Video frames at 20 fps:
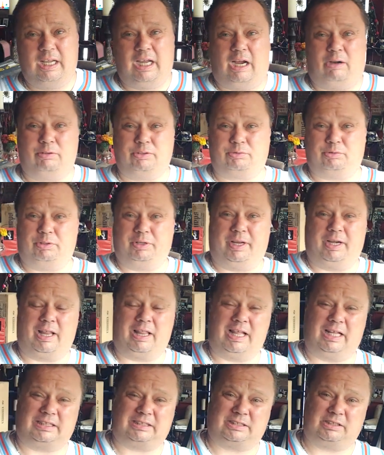I was really into
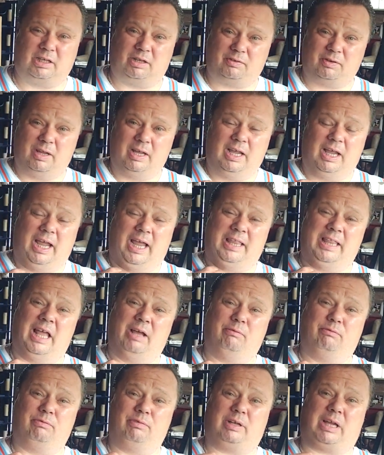that stuff. And
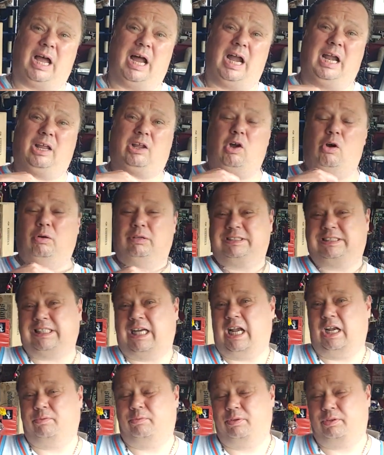that kind of
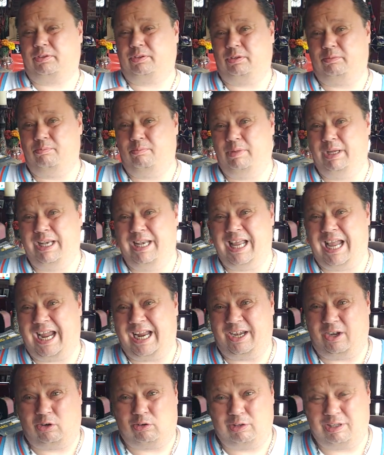coincided with the
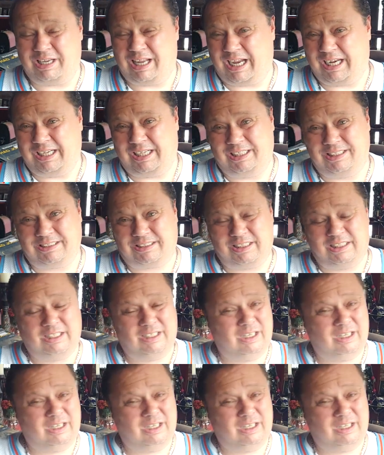mid-90s, early 90s,